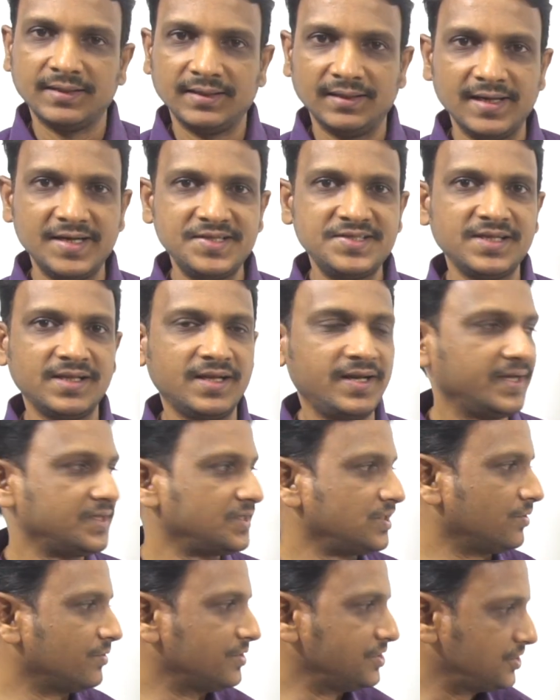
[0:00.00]
Let's see the
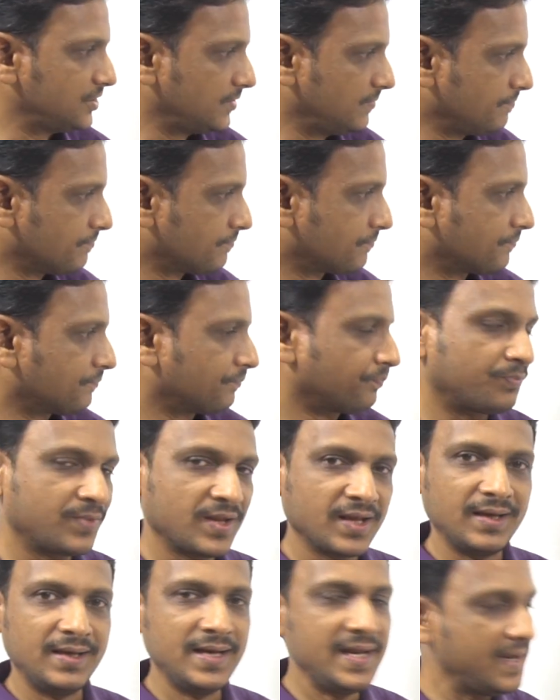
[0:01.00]
next question.
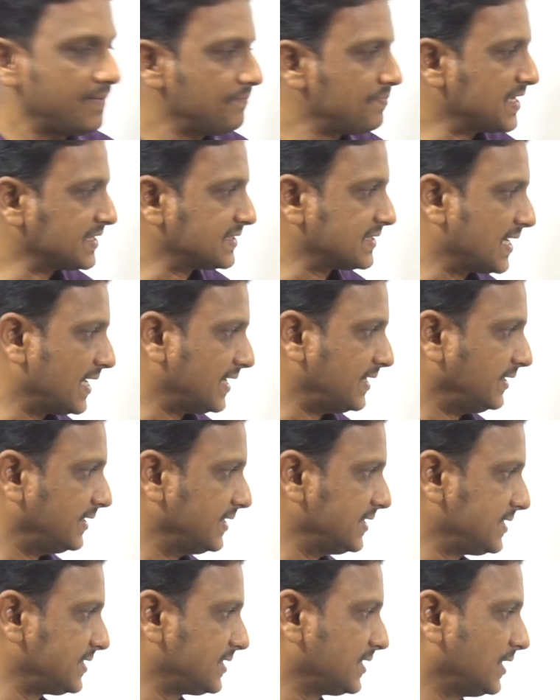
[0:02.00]
Name the
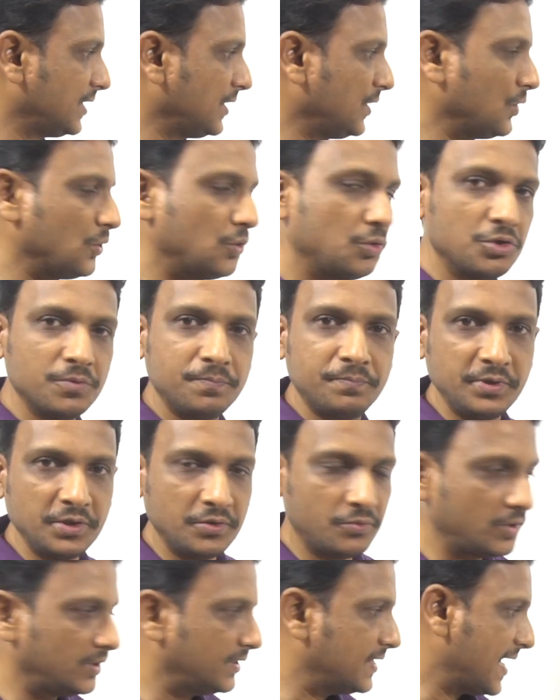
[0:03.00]
scientist who
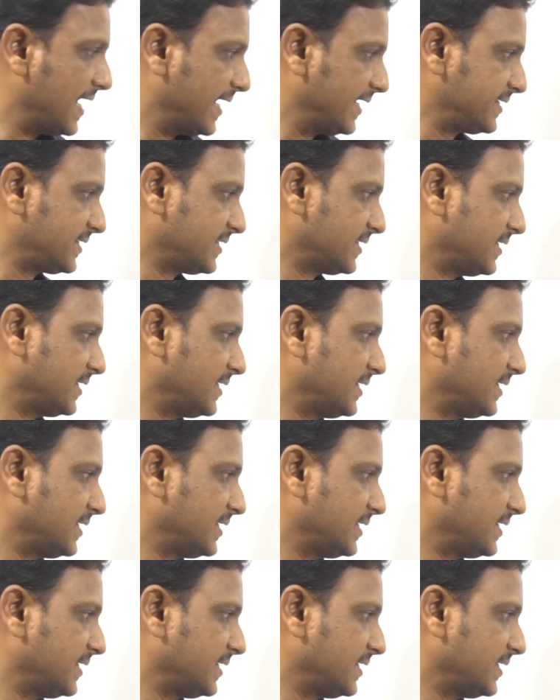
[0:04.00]
proved that